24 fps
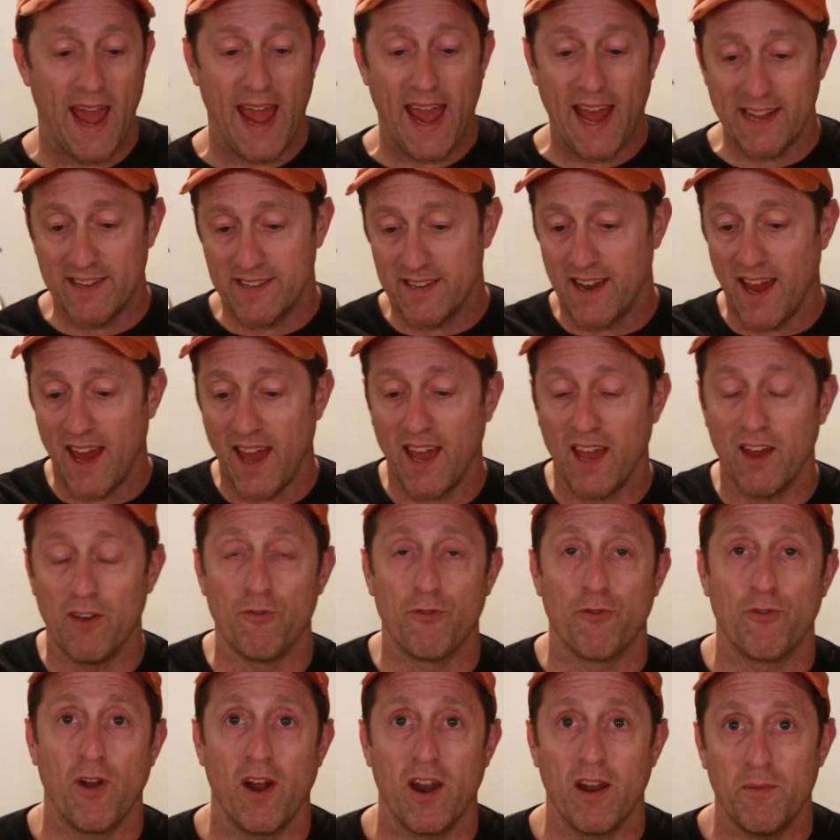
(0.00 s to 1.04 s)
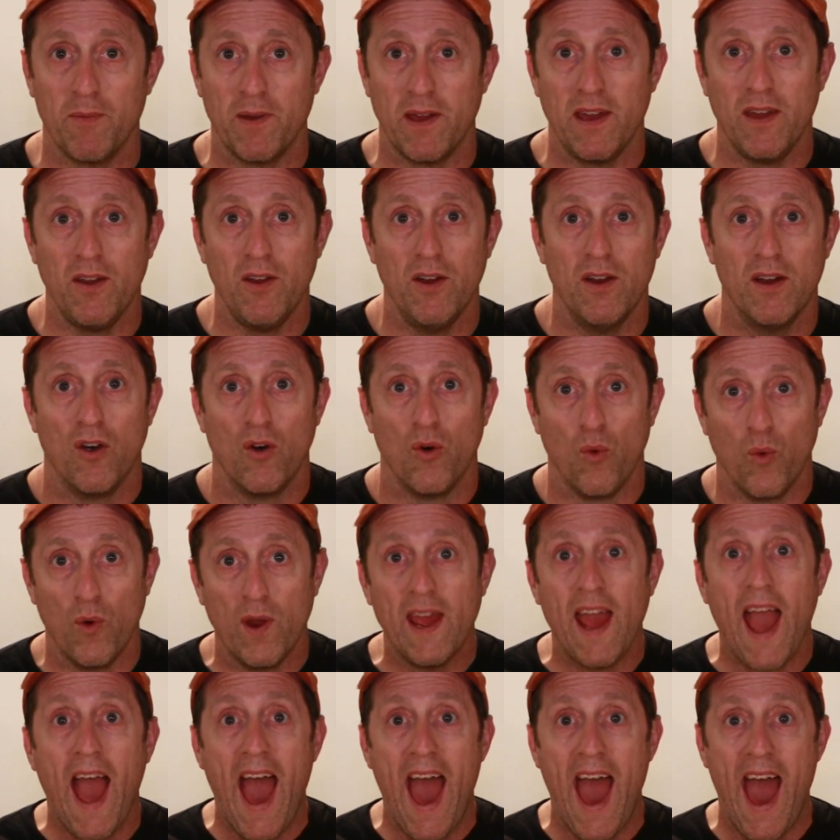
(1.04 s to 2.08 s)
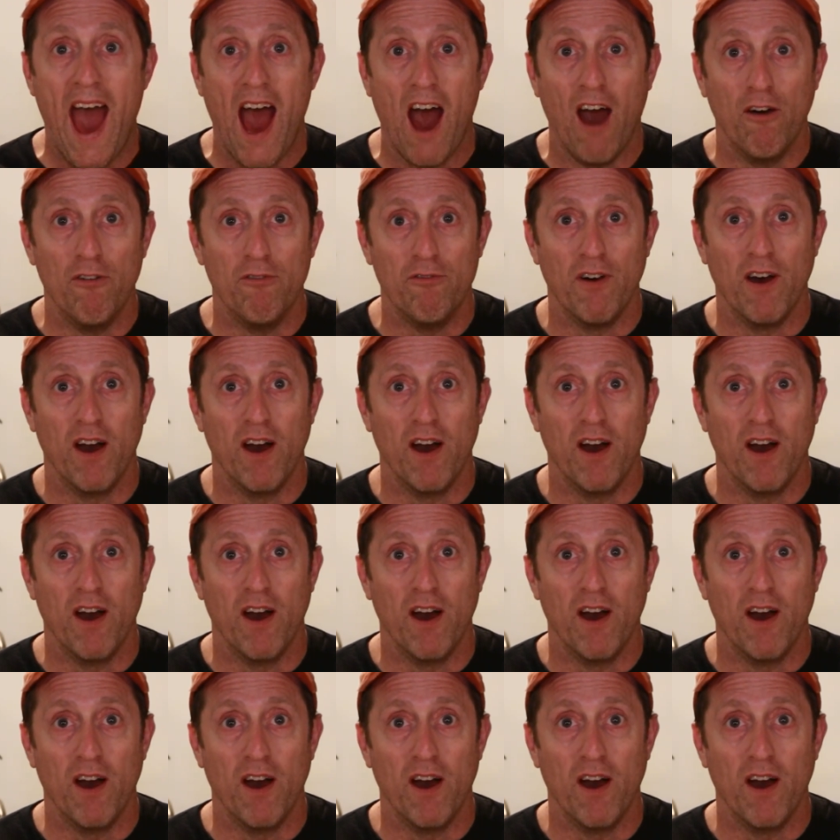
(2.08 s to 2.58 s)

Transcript: And today in front of me, we have